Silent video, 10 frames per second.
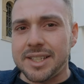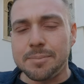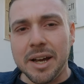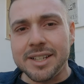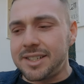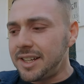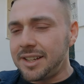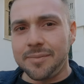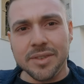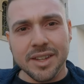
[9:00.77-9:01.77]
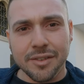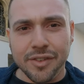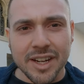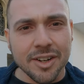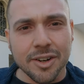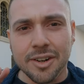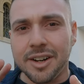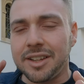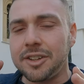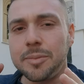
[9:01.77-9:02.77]
spicy, the vinegar
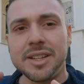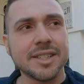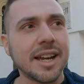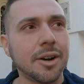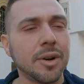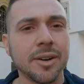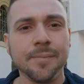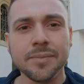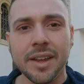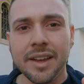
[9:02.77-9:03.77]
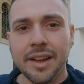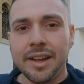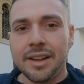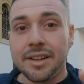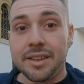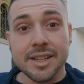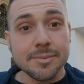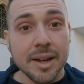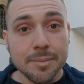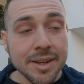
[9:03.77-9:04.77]
a little bit sour. This
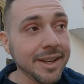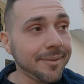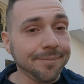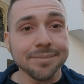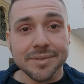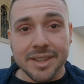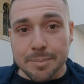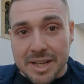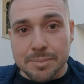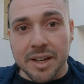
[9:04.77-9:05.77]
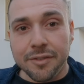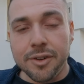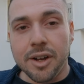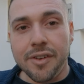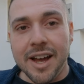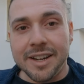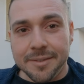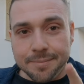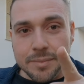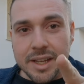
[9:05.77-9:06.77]
might be the best bite of food I've had
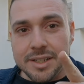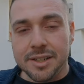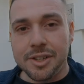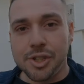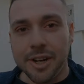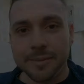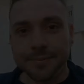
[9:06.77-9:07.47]
in Tunisia.